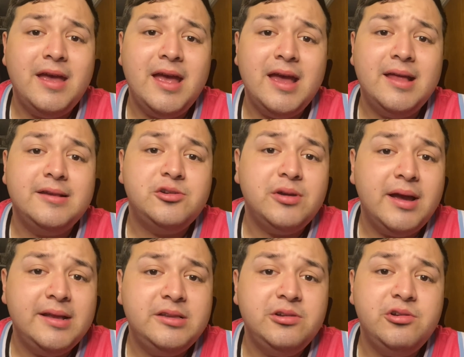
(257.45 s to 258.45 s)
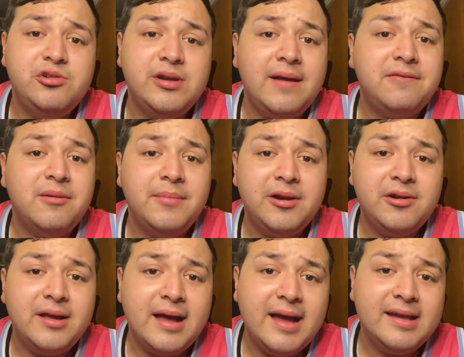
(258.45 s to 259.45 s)
and try to draft some better
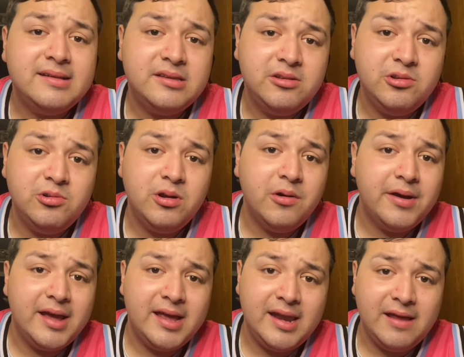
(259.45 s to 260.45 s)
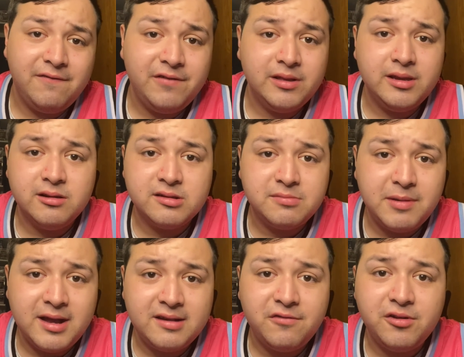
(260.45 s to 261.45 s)
guys to go ahead and fill in those
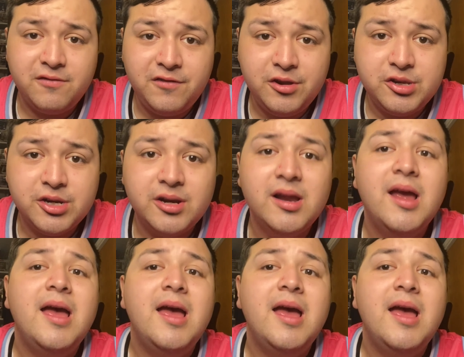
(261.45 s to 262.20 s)
spots for the future.